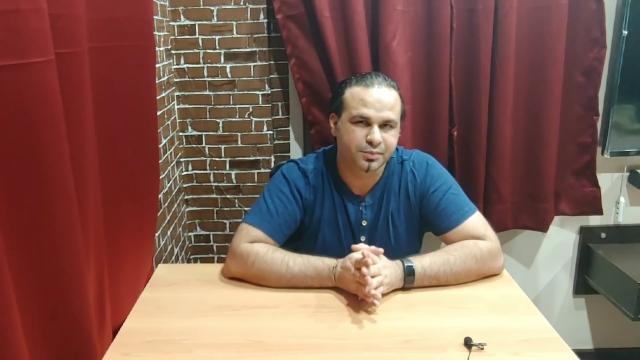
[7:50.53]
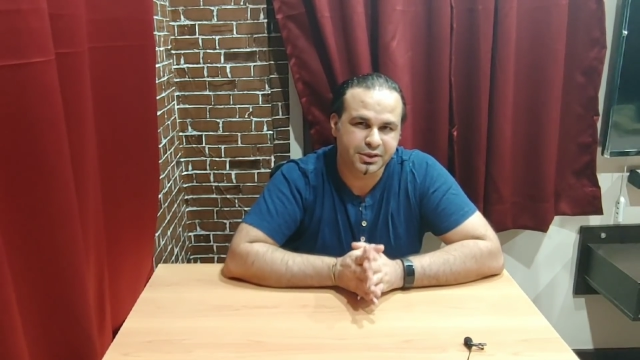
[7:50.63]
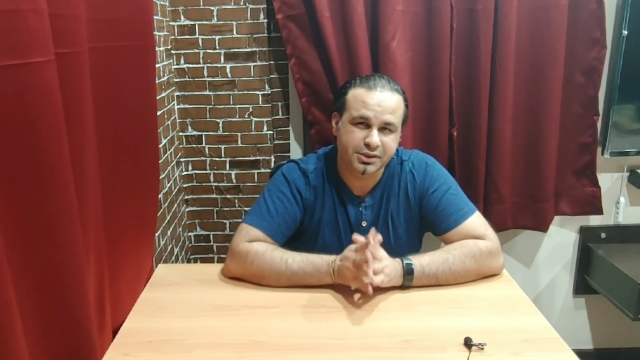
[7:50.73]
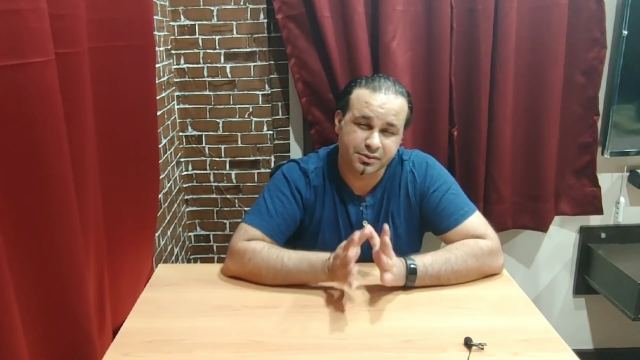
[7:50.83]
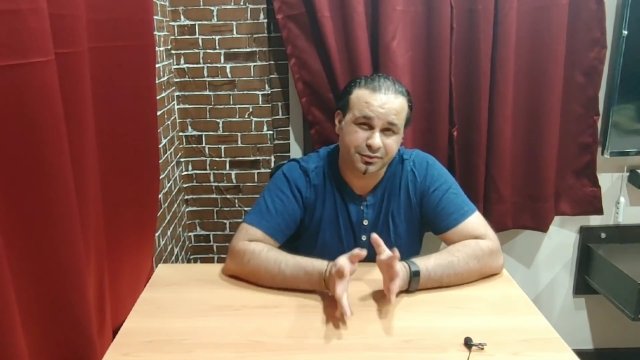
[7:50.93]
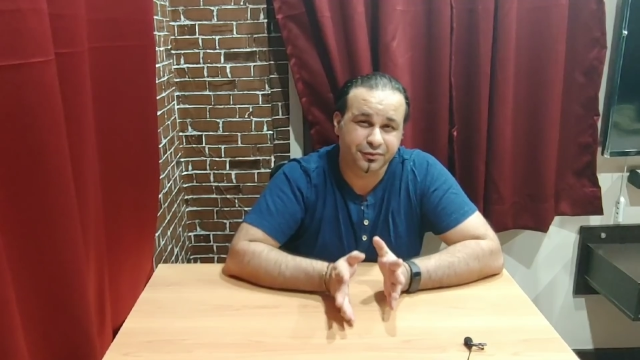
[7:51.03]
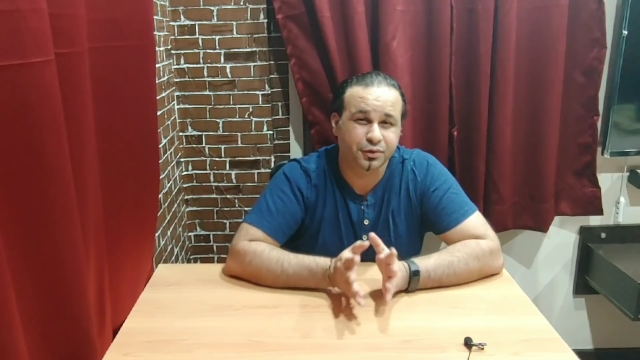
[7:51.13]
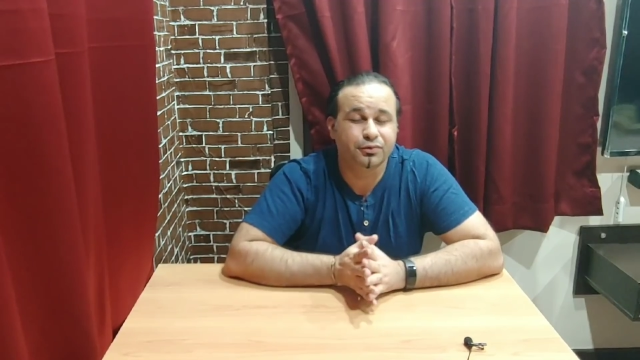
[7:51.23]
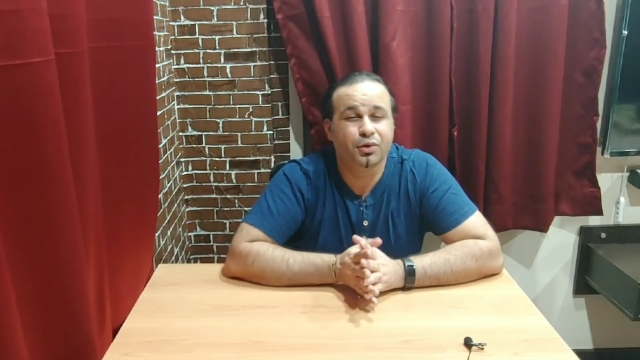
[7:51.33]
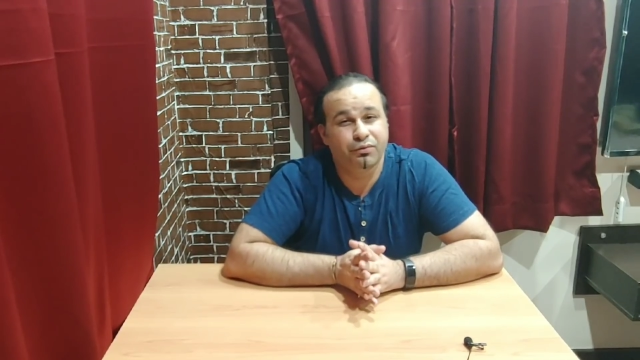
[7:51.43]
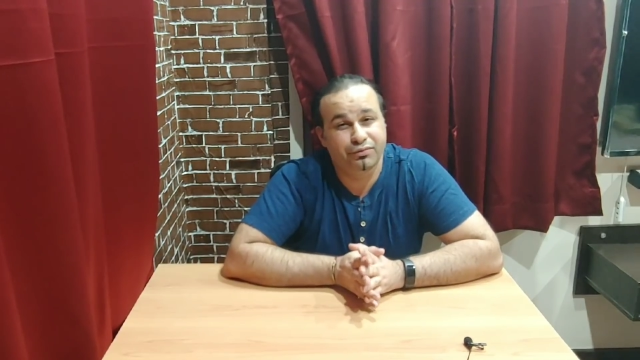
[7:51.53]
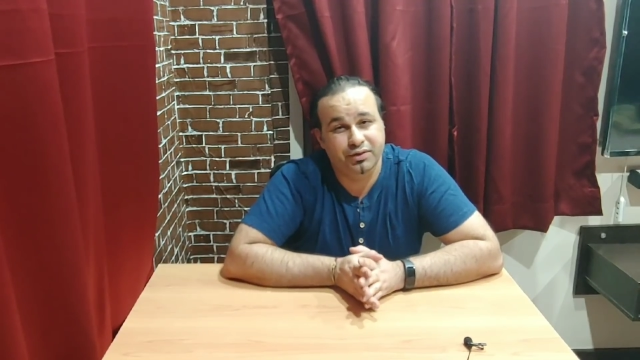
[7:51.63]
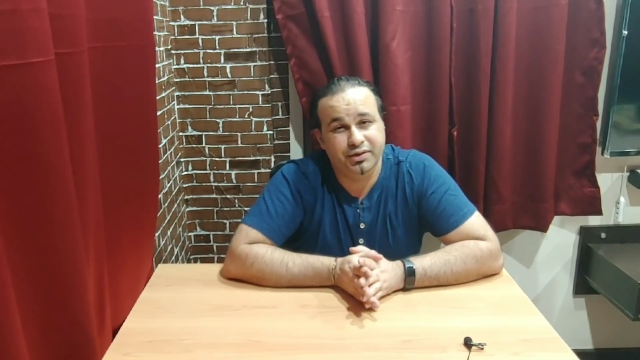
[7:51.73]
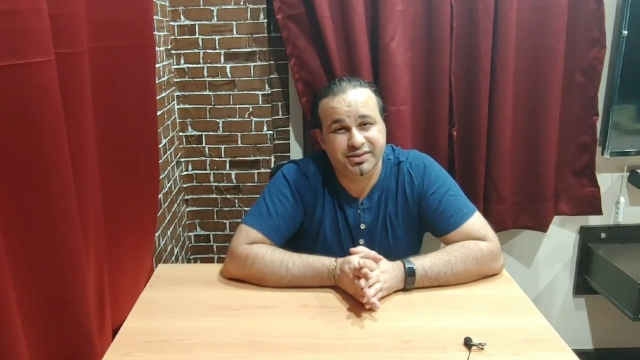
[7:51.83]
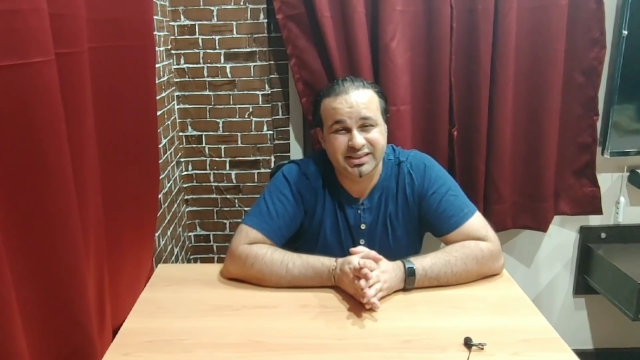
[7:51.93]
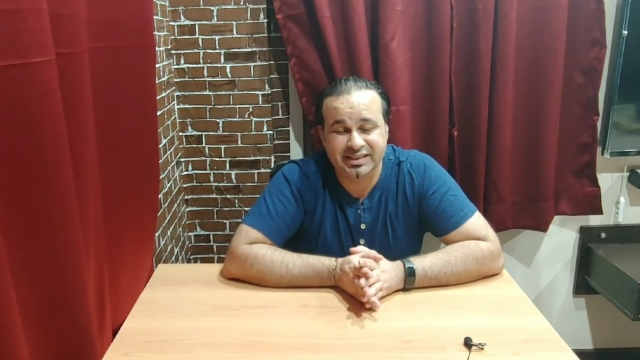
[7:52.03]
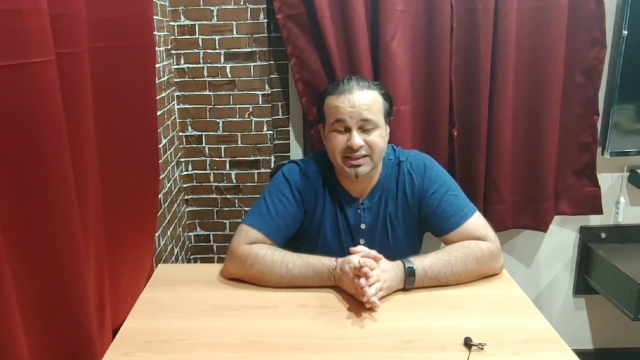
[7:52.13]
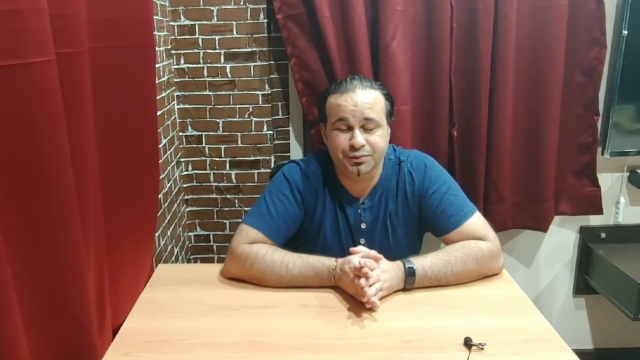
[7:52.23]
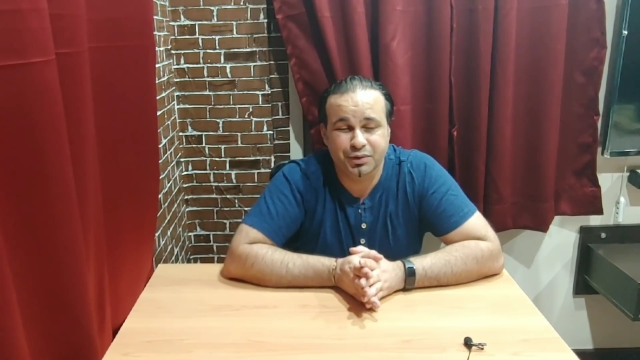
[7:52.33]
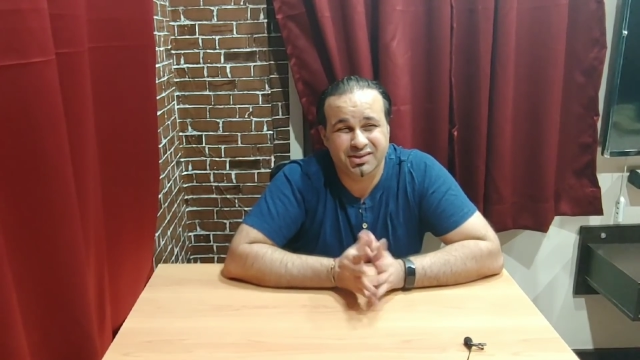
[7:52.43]
rupees if you go for the 6
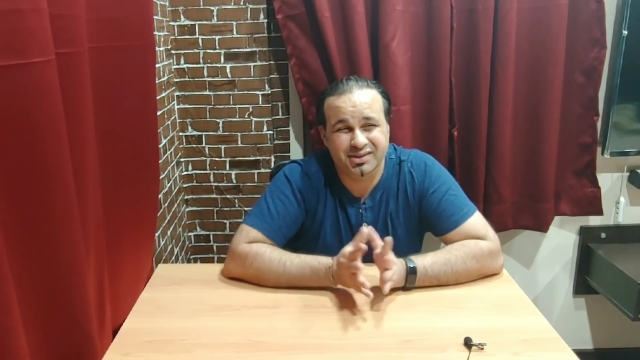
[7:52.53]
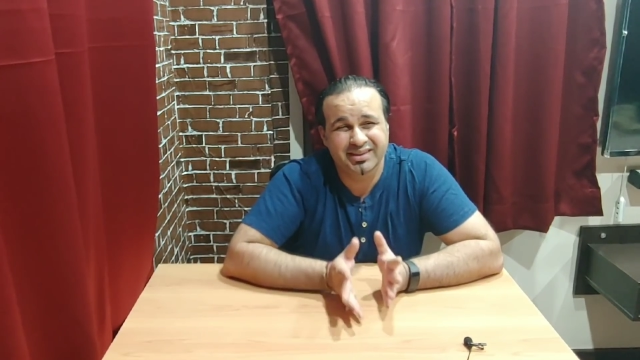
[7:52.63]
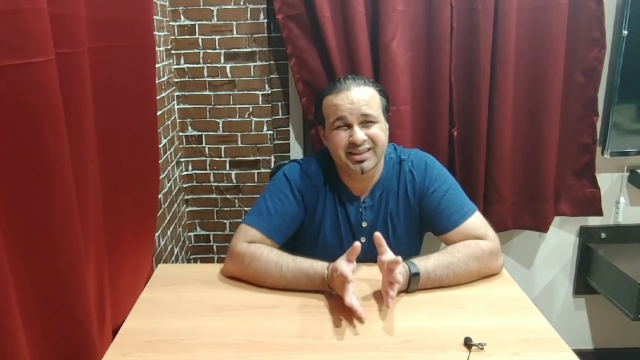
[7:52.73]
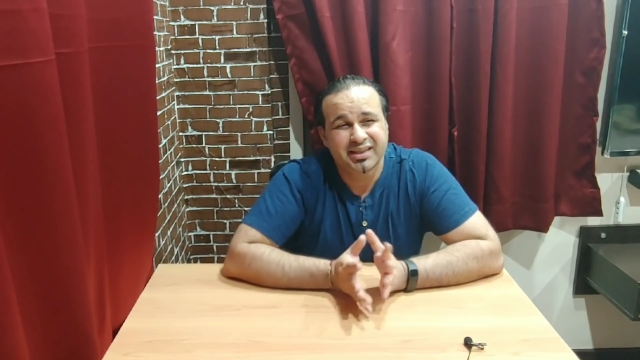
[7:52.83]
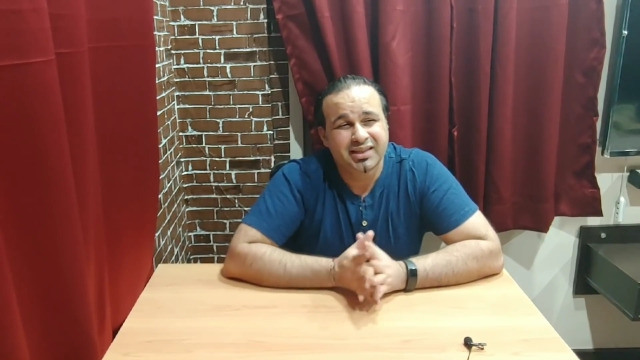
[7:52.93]
gig version.